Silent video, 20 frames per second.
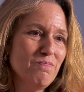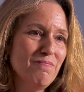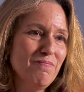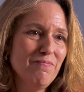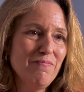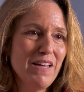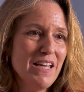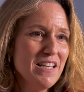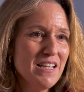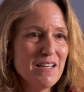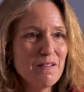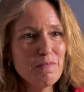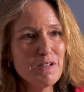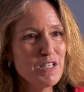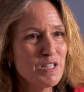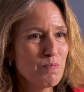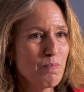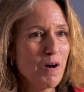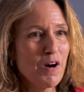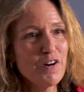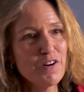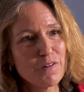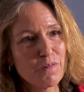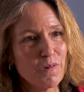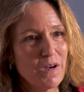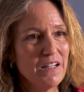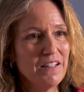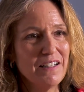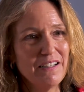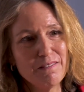making me smarter
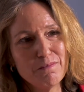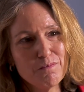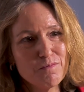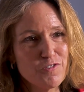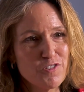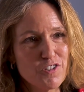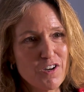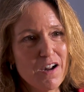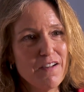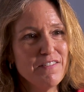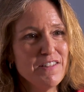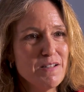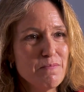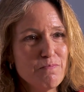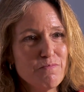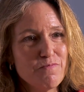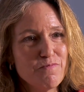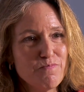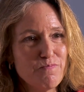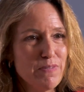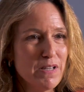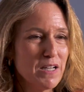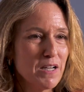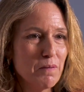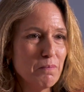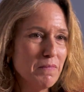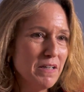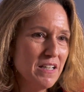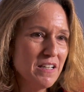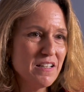while I'm driving to pick
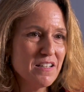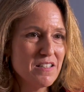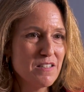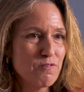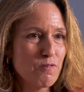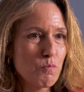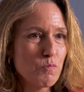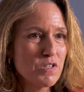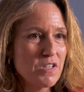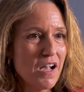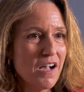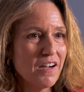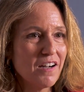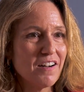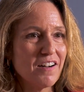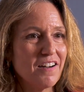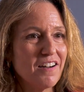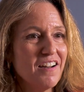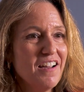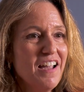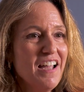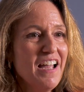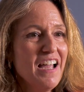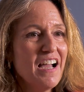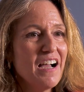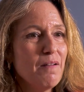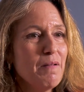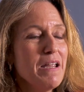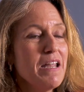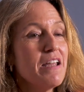up my kids from soccer.
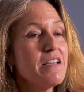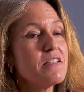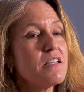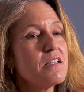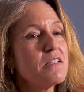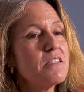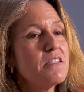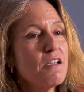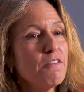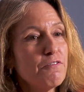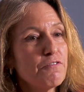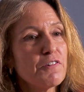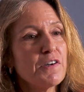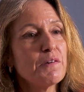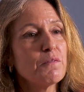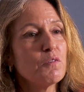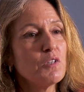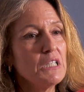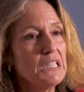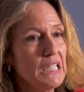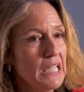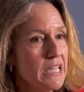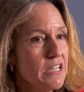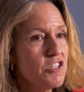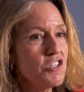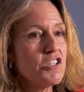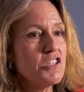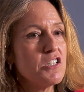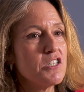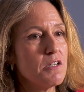I mean, it's a different
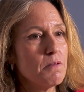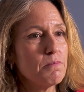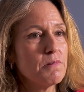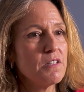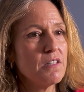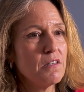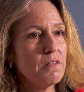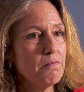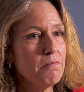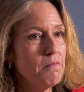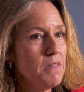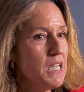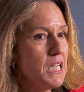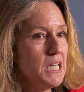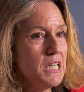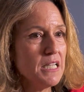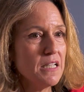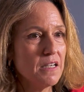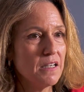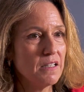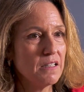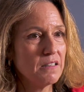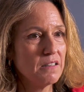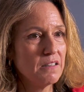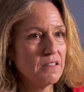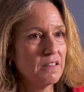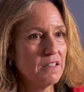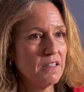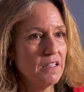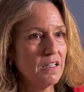relationship to the media.
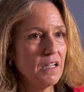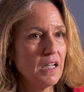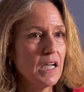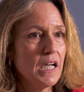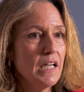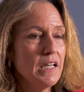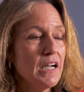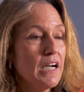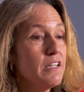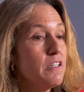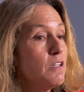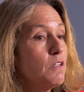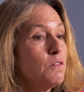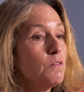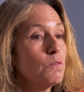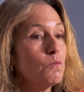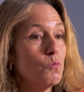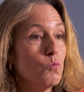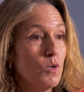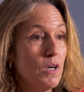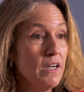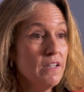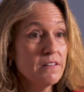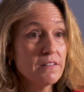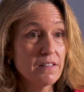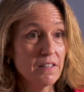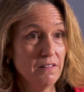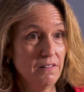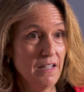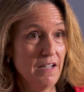And I don't
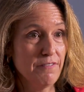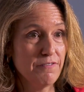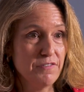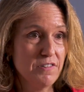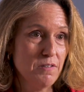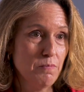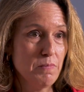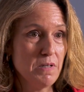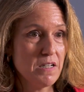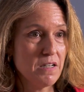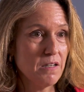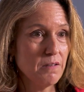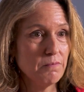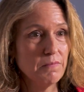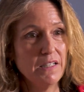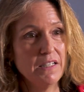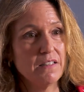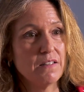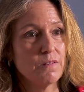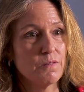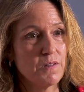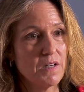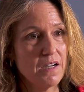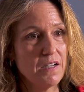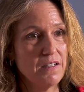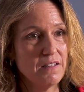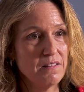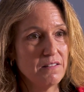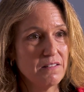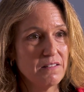want the left to become like the
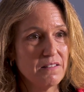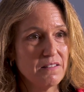right,